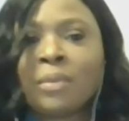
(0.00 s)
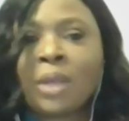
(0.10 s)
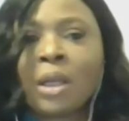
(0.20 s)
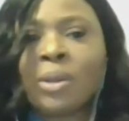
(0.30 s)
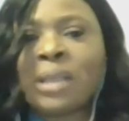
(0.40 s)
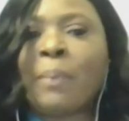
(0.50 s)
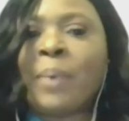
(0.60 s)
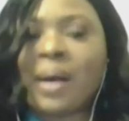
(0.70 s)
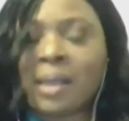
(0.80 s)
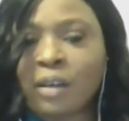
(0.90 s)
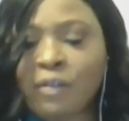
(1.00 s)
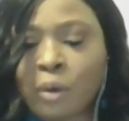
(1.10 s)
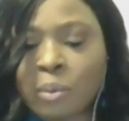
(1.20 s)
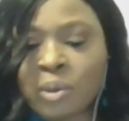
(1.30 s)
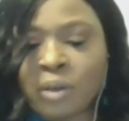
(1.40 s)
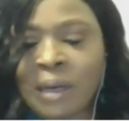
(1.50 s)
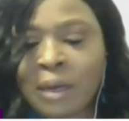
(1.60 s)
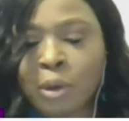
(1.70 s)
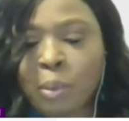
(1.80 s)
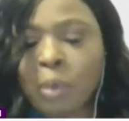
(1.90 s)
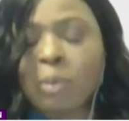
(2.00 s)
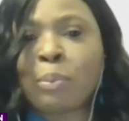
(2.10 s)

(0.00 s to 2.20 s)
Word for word: those are personal forms of philanthropy.